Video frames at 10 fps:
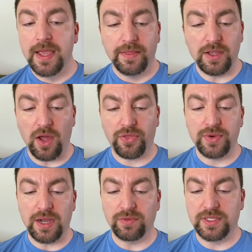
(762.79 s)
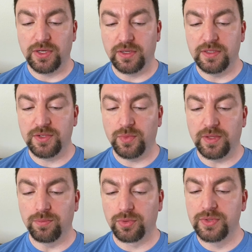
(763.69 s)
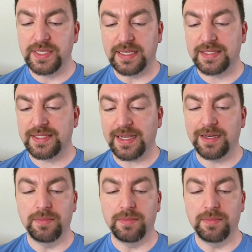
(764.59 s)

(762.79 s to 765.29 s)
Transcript: The author now returns with a bruising second